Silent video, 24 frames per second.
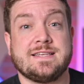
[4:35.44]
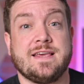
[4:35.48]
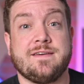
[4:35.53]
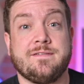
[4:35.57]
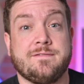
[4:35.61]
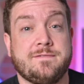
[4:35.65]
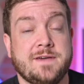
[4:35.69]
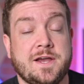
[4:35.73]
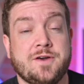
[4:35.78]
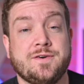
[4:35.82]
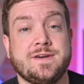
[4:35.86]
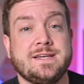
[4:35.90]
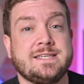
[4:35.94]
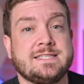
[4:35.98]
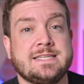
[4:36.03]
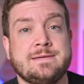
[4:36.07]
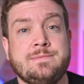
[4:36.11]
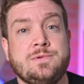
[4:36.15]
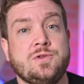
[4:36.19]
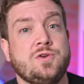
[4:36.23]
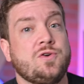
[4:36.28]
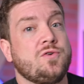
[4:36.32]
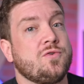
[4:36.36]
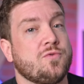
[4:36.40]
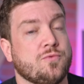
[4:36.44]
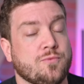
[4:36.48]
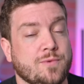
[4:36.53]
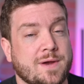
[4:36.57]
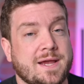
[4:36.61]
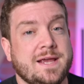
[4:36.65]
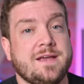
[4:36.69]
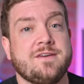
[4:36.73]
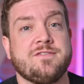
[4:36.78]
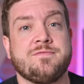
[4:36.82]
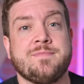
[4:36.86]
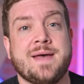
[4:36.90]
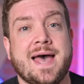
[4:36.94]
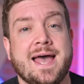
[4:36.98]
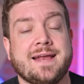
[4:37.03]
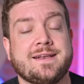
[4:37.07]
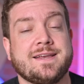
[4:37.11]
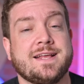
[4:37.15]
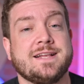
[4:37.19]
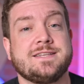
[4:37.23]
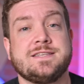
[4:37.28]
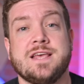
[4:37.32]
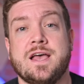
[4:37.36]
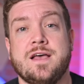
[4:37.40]
a very similar ring of
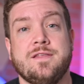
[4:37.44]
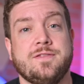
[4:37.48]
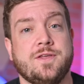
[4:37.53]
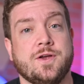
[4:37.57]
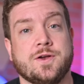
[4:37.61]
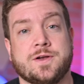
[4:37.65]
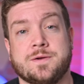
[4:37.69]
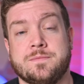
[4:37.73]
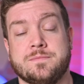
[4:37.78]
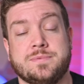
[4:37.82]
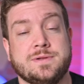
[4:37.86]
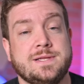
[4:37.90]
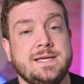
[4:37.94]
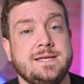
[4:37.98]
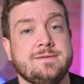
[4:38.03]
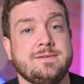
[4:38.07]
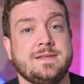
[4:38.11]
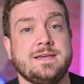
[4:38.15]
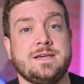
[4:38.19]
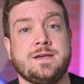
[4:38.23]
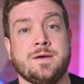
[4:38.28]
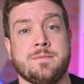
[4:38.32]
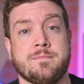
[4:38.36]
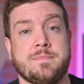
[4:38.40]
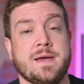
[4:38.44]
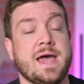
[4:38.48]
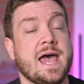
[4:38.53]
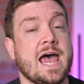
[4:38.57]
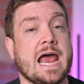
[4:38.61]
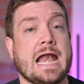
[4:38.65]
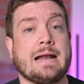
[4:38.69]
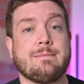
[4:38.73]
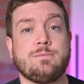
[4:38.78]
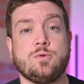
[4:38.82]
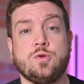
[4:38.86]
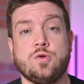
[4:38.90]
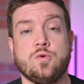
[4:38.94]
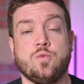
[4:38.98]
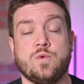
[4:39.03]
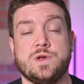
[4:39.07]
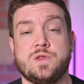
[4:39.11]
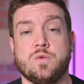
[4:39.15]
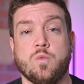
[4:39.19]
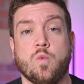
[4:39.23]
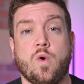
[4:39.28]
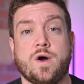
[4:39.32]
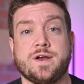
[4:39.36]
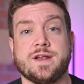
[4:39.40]
magnets. They're completely compatible with
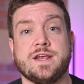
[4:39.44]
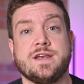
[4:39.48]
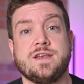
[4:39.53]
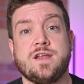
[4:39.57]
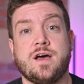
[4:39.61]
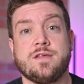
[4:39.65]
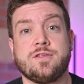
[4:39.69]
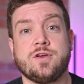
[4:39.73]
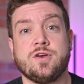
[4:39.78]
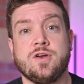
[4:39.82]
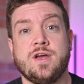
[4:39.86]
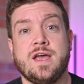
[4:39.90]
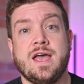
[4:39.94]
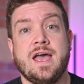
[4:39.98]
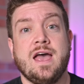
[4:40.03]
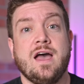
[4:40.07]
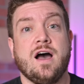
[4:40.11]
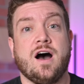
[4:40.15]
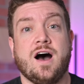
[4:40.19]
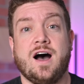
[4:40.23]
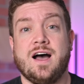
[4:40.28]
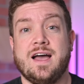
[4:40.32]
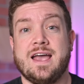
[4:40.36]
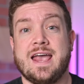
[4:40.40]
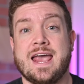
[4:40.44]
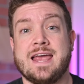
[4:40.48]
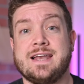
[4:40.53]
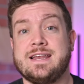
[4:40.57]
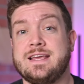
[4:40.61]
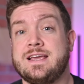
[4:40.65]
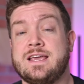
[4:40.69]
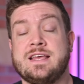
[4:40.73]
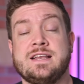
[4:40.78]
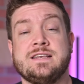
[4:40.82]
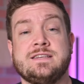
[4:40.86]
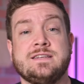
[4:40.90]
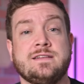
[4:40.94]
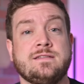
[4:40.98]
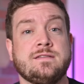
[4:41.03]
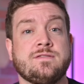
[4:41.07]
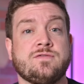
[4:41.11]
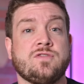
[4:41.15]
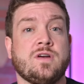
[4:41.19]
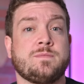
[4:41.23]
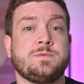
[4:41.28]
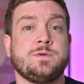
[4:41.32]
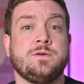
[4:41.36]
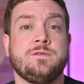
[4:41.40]
one another, uh, and it can
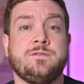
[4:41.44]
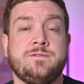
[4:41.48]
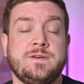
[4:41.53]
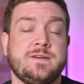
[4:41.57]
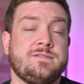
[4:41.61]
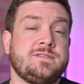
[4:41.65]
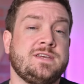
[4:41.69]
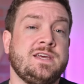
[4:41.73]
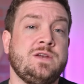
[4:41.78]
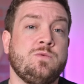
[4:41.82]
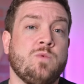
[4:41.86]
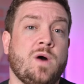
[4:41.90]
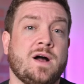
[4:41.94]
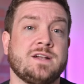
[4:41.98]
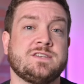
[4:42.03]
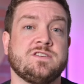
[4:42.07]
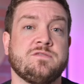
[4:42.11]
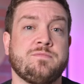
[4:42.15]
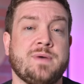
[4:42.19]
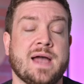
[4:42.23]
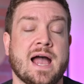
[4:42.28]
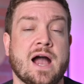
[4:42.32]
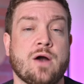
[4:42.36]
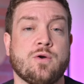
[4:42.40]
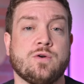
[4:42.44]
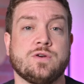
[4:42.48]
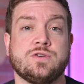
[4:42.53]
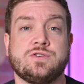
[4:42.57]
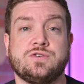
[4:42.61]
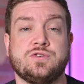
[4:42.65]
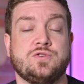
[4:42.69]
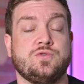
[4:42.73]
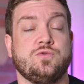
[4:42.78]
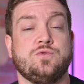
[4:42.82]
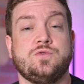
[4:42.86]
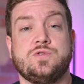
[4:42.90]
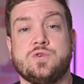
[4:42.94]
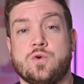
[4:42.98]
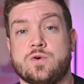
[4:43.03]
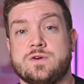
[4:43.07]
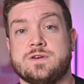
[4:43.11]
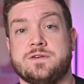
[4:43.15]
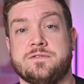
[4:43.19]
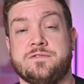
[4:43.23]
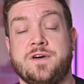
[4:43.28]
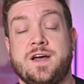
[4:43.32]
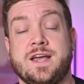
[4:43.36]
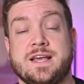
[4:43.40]
deliver up to 15 watts of power to your
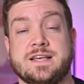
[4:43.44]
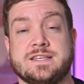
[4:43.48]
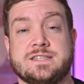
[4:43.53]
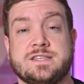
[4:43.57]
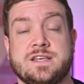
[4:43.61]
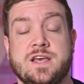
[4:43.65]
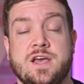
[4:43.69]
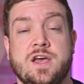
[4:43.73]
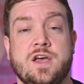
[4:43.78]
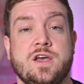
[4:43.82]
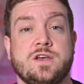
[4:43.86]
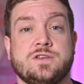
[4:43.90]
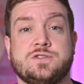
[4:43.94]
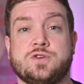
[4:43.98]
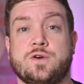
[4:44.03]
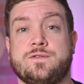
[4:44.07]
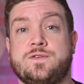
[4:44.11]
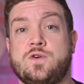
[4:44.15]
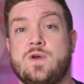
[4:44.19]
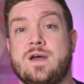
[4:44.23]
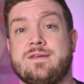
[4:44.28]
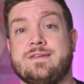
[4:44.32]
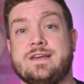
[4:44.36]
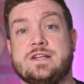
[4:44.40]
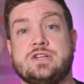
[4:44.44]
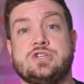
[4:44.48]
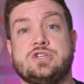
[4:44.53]
device. So if you have a